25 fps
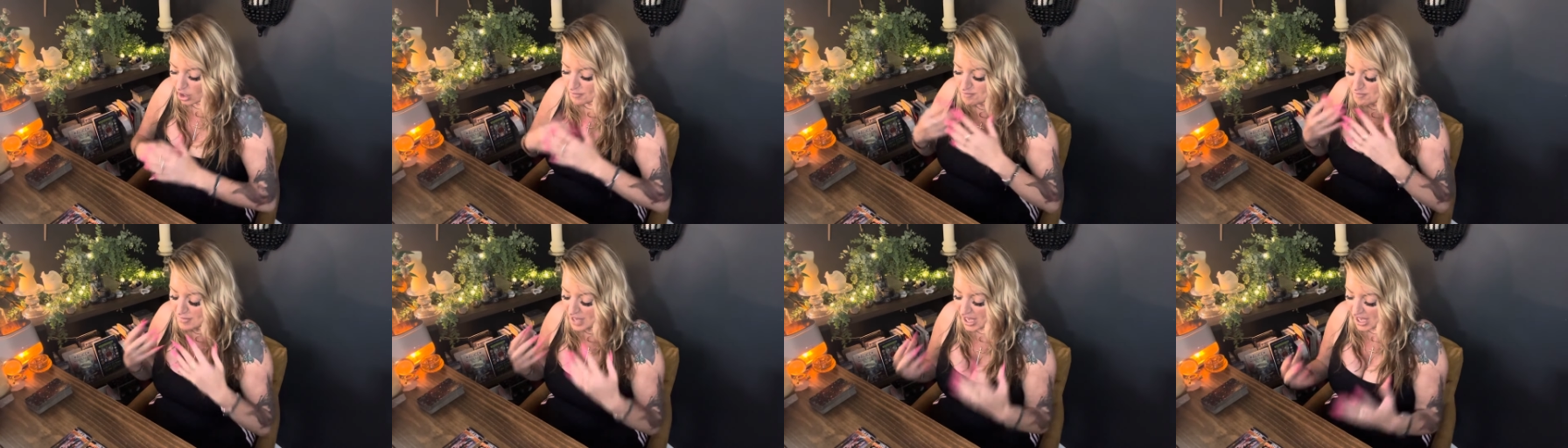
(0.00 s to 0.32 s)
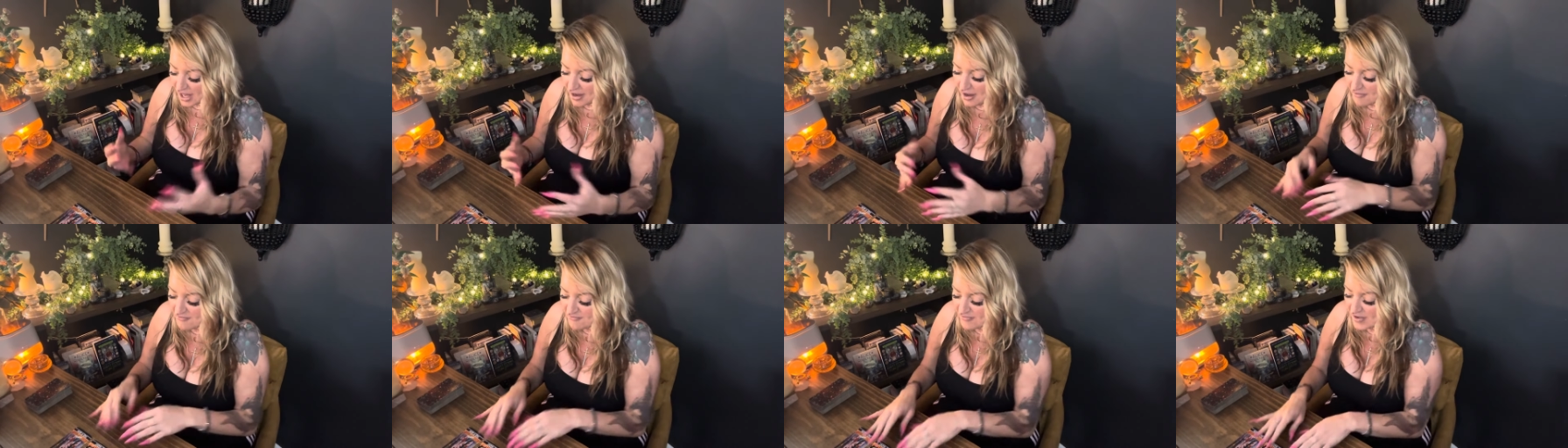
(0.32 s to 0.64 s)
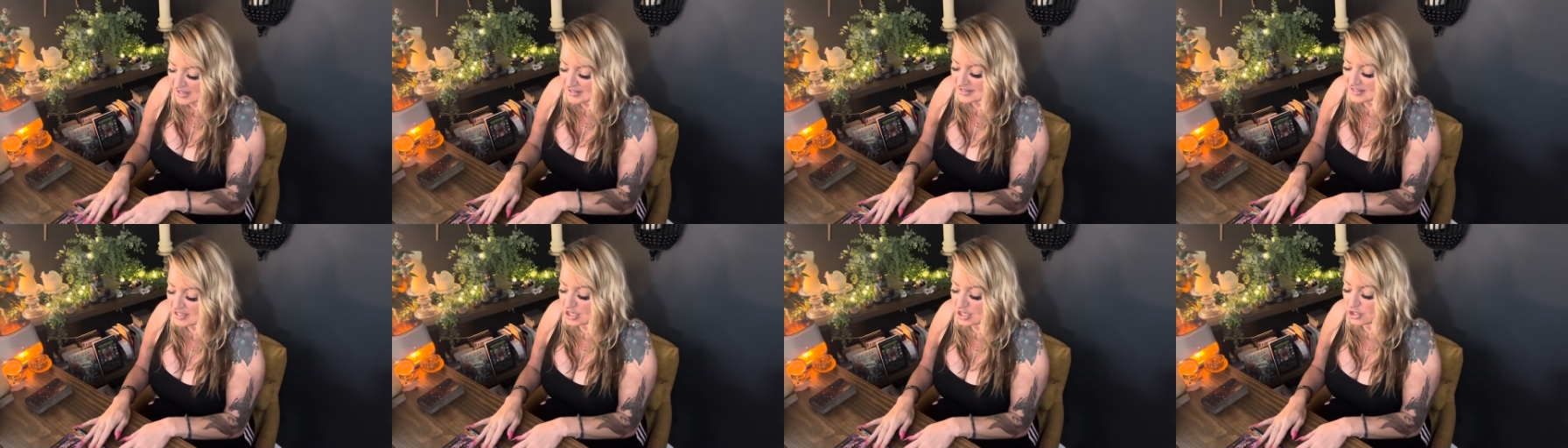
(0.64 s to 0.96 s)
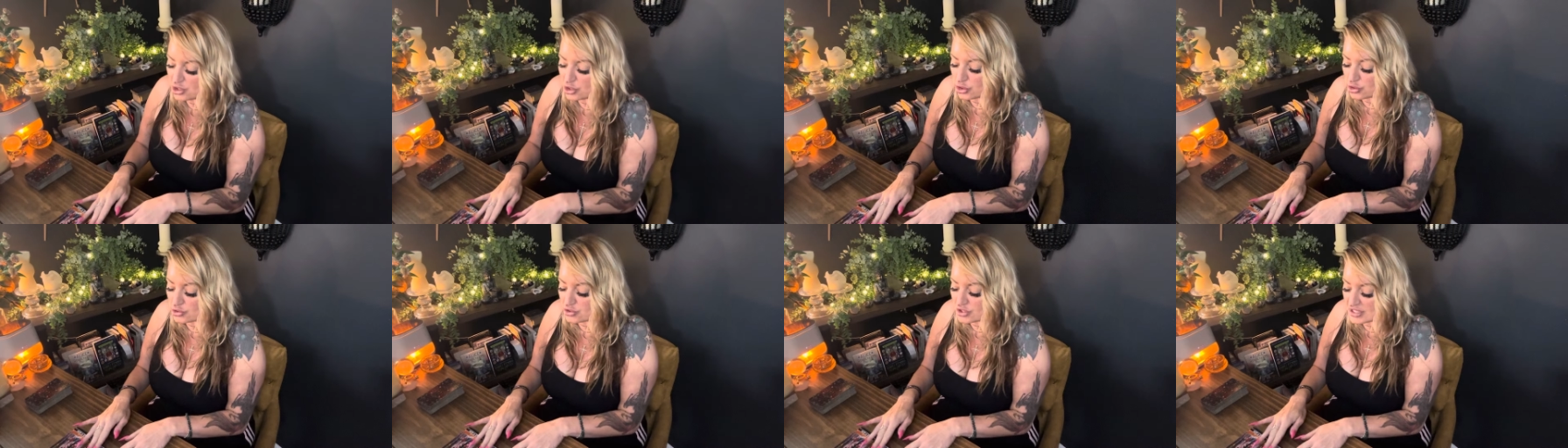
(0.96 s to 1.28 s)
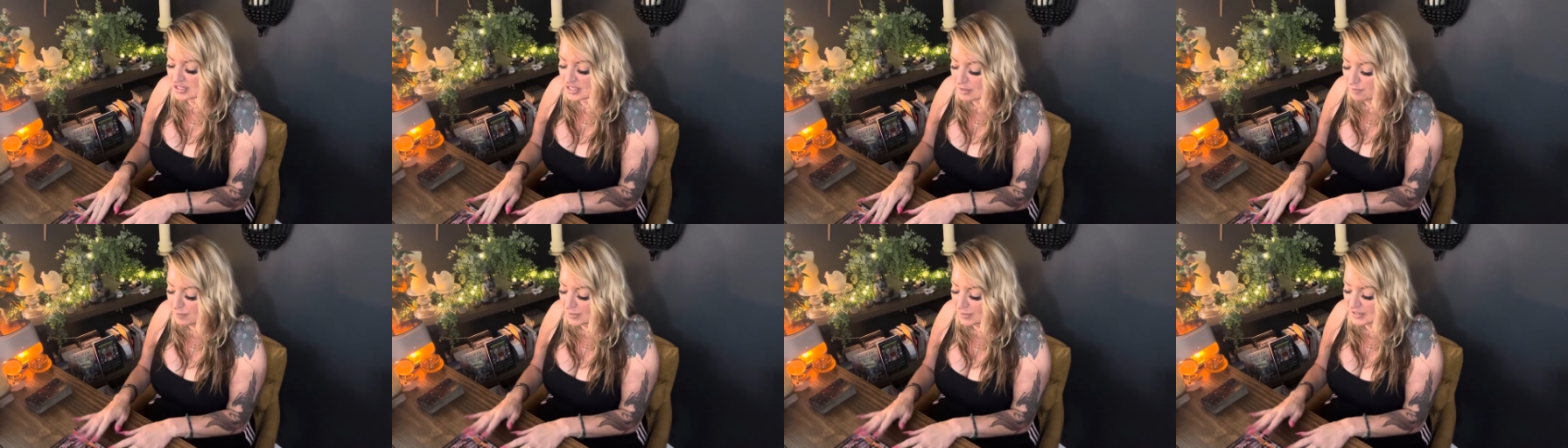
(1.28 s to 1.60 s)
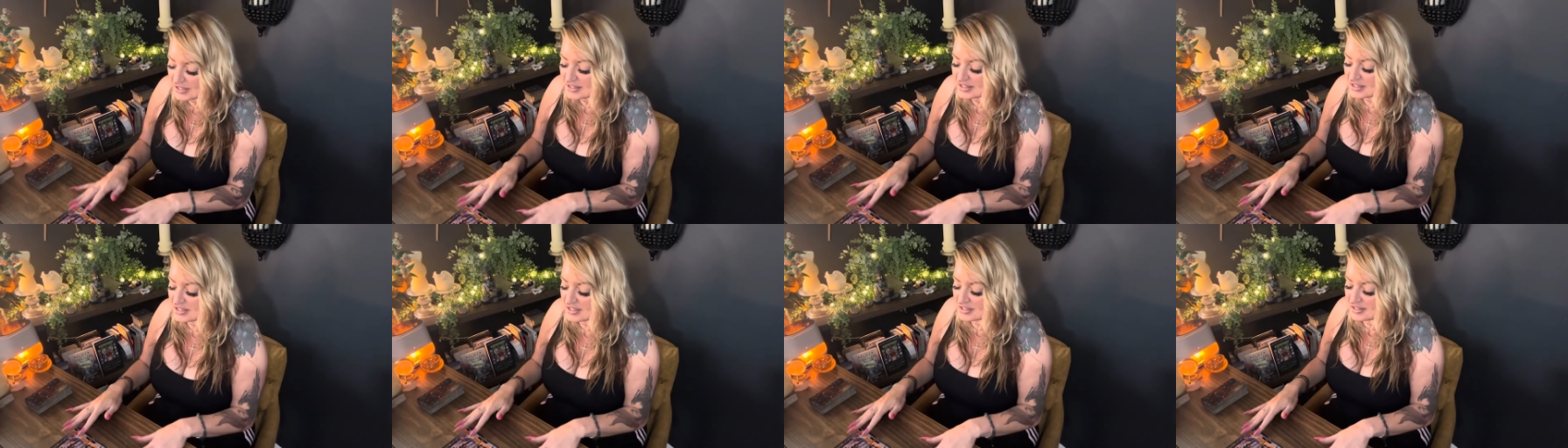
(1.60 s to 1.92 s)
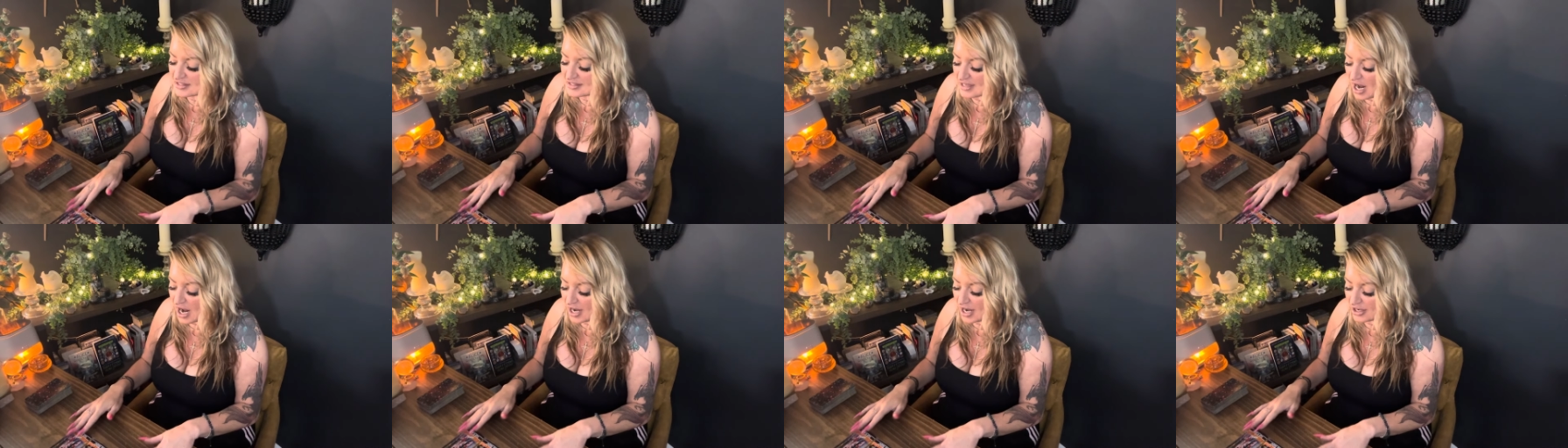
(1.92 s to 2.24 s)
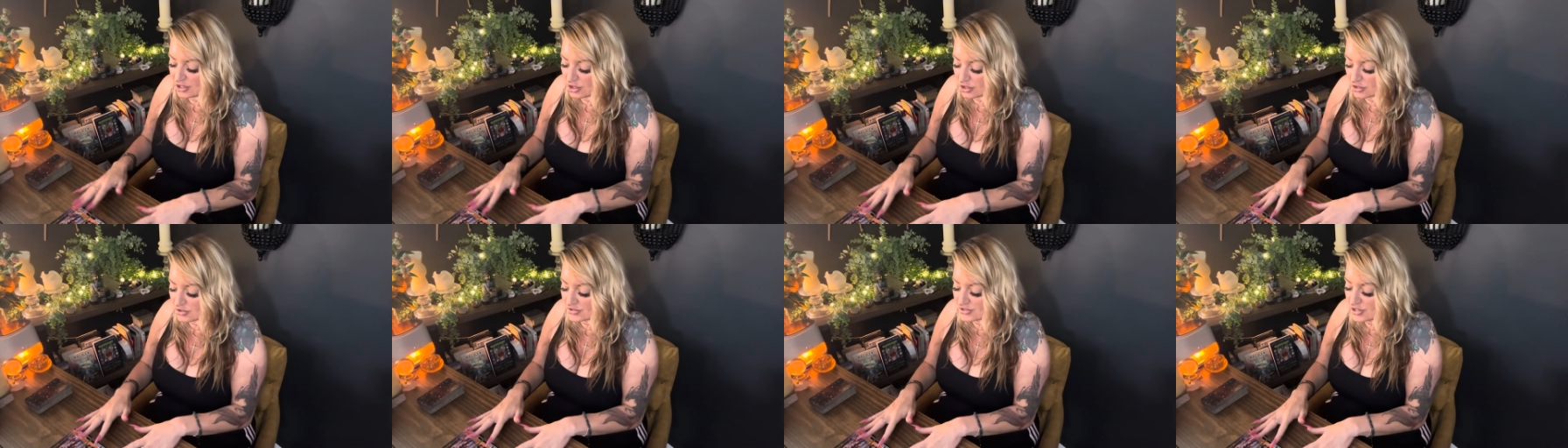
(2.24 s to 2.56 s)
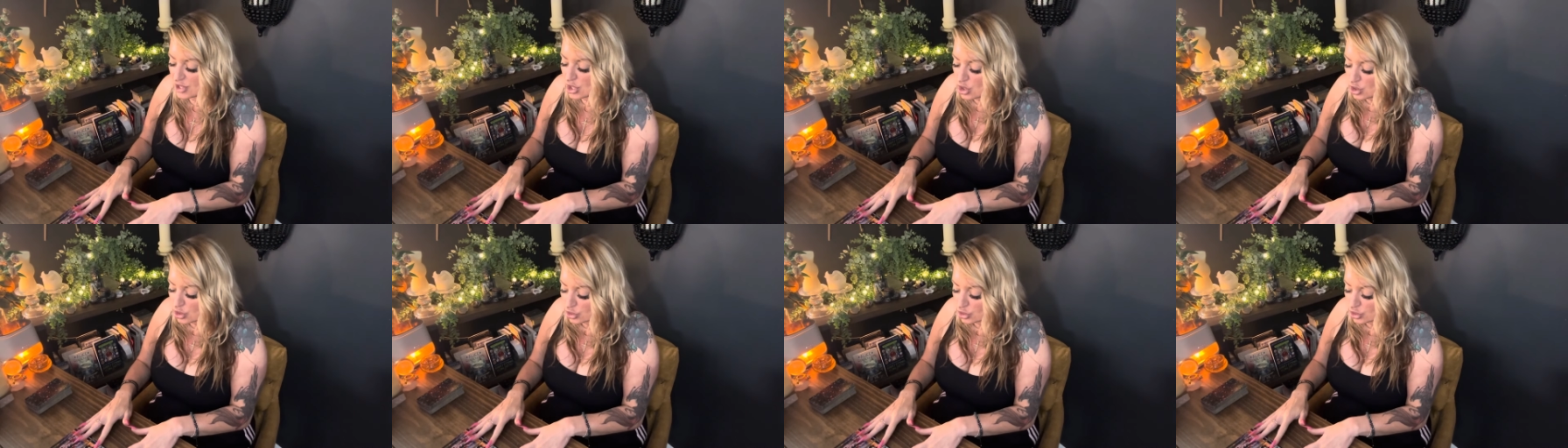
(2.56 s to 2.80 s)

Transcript: manifesting your deepest desires.